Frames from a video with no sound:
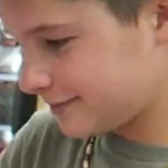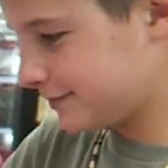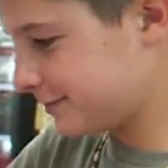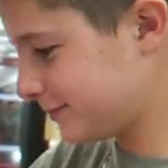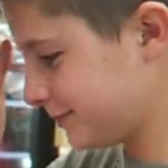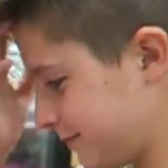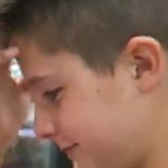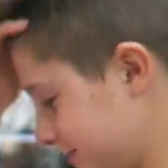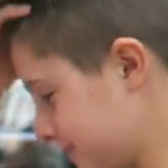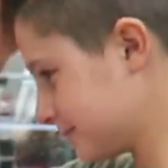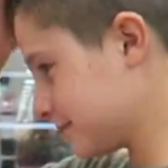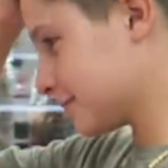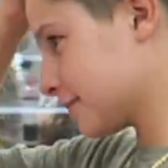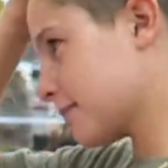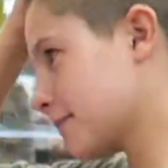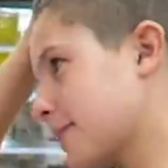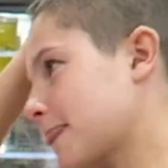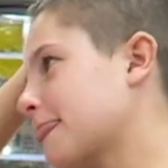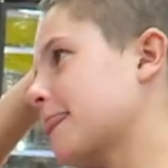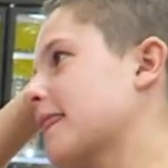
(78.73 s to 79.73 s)
Brock's gonna give
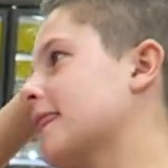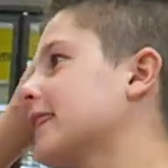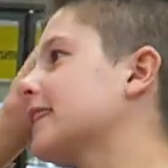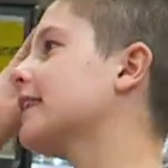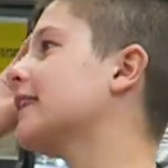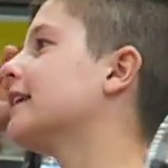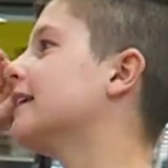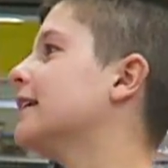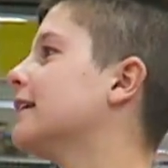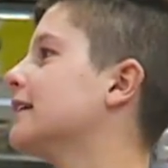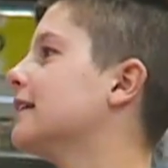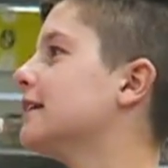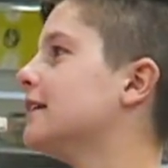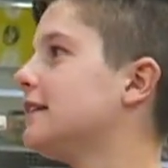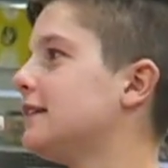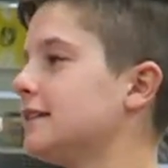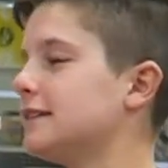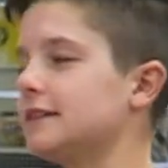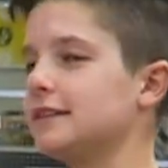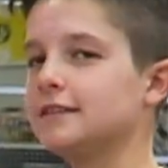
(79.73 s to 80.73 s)
us a little
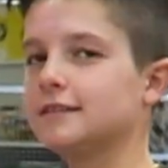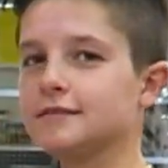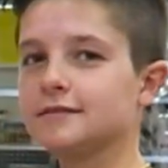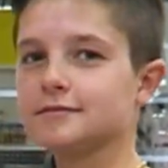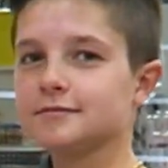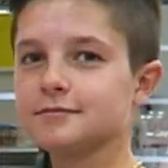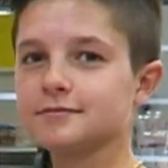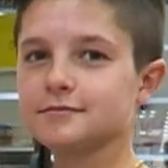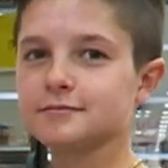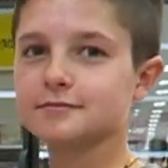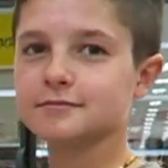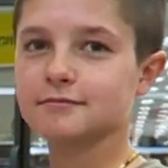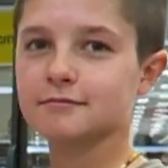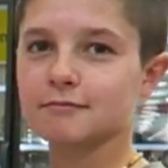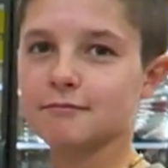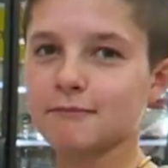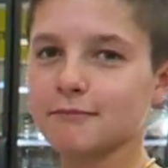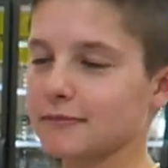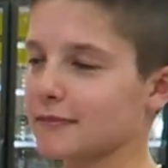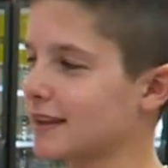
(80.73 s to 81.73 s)
taste of Liza
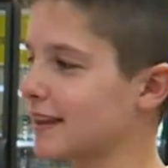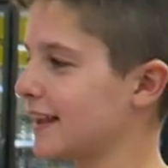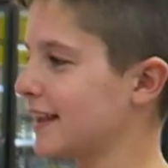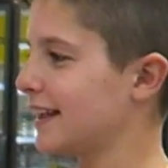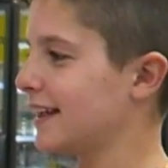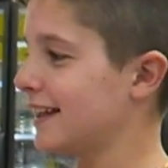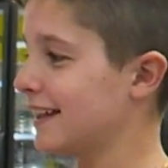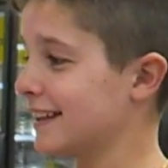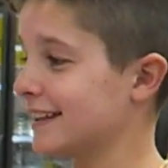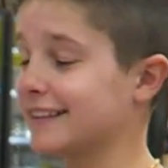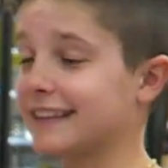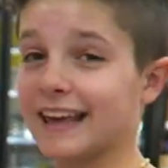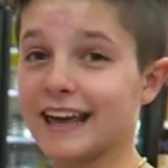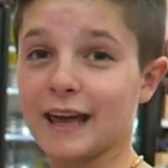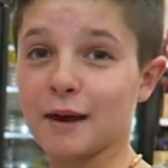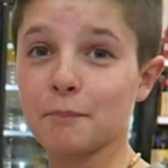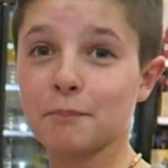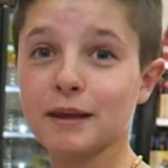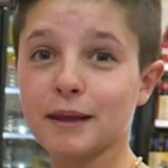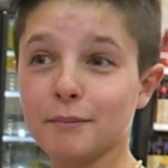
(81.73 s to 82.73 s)
Koshy.
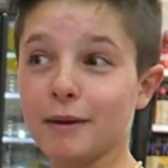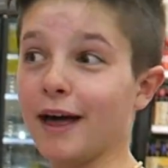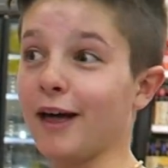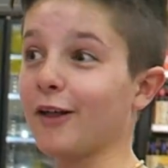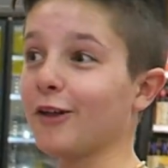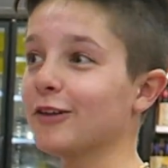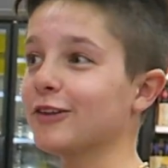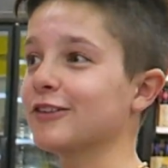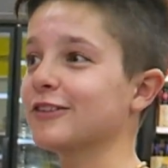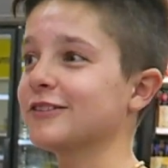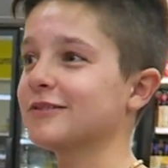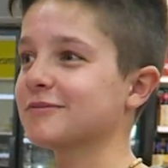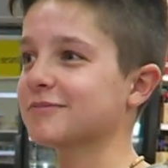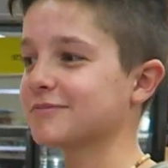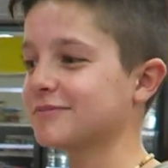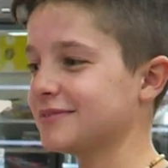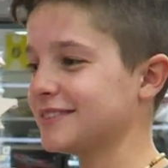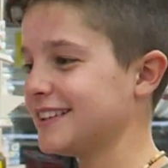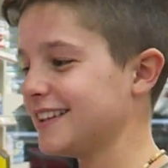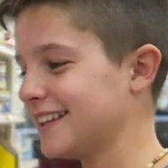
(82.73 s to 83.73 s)
And pee Bells.
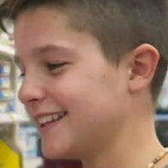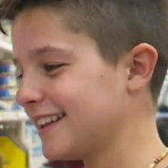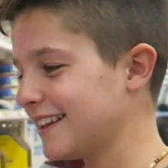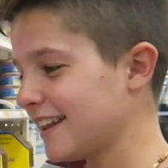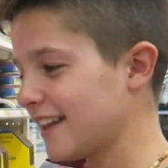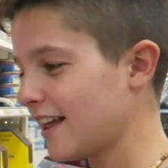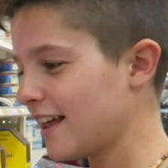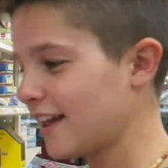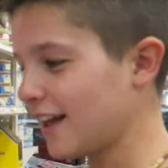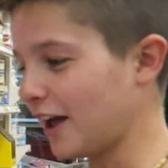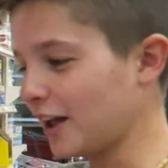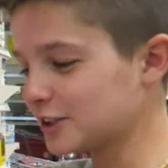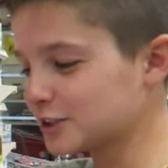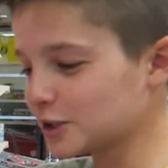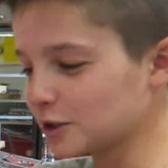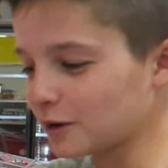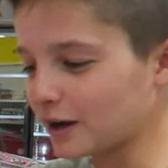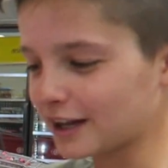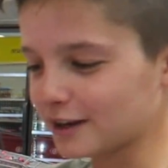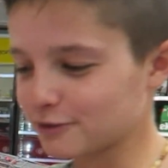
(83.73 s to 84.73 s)

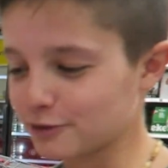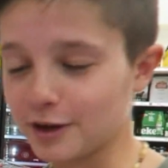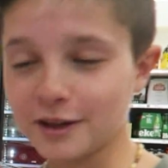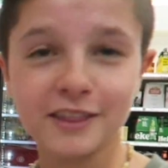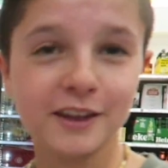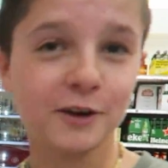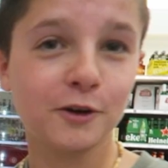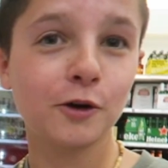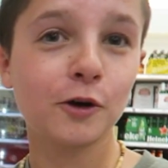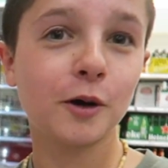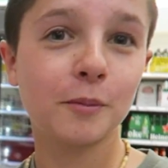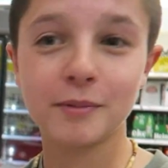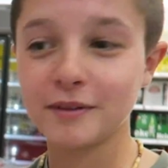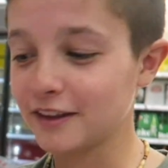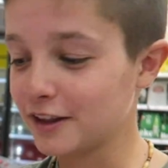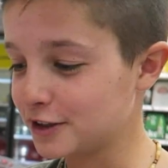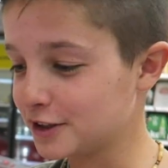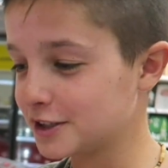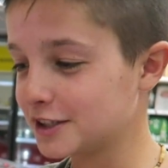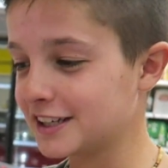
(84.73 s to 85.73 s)
Also, I had a friend that grew up
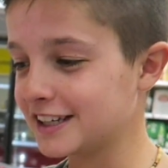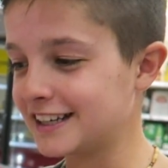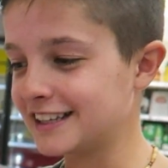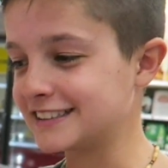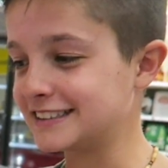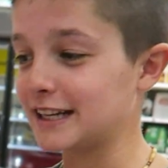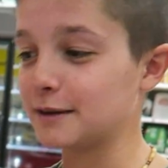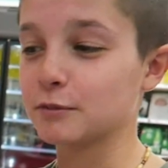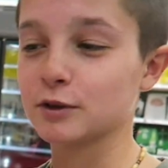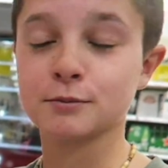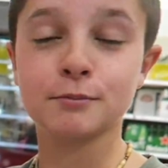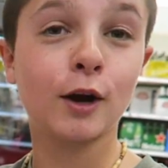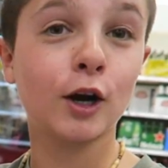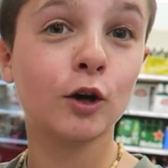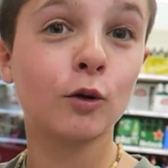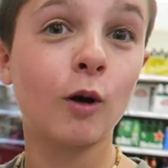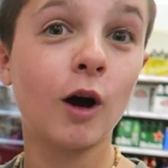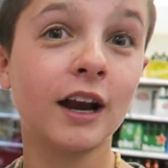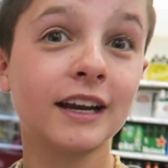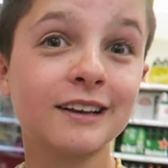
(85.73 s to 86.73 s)
in Philly and his name was
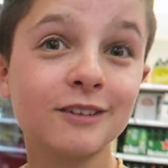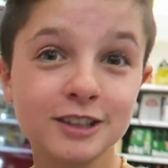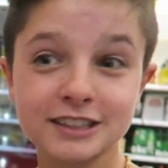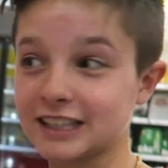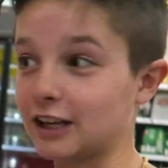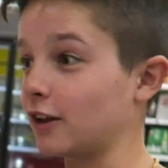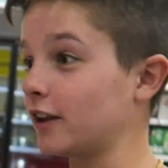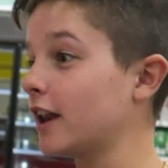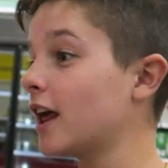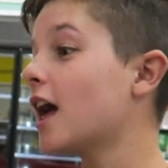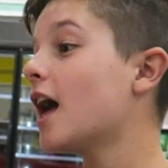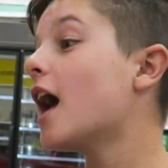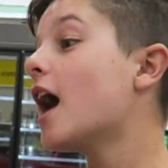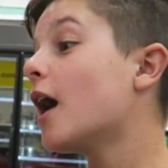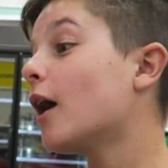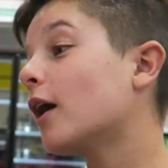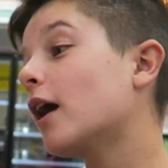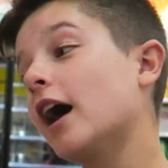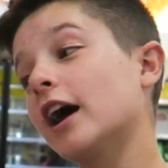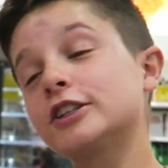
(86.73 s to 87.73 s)
Marquand. He's selling
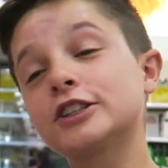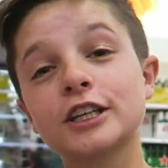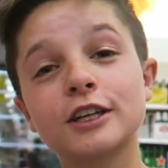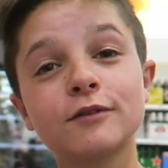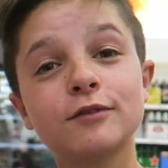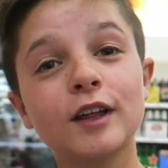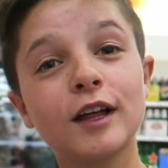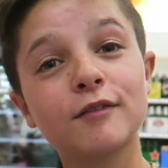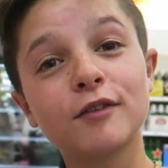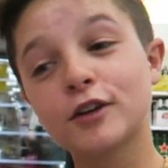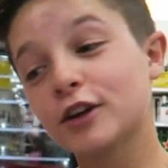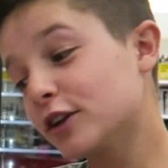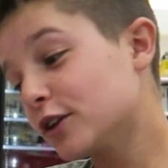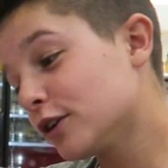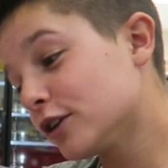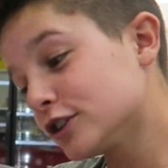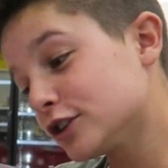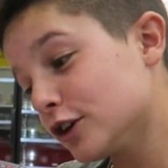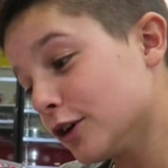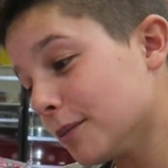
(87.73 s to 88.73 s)
uh, chicken flavored
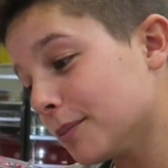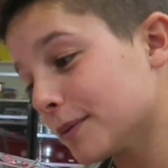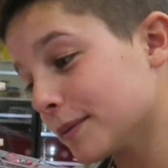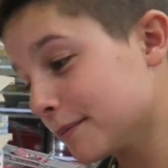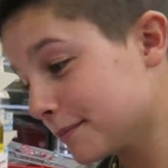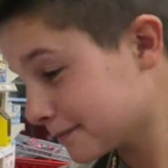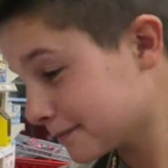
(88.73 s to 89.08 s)
noodle soup.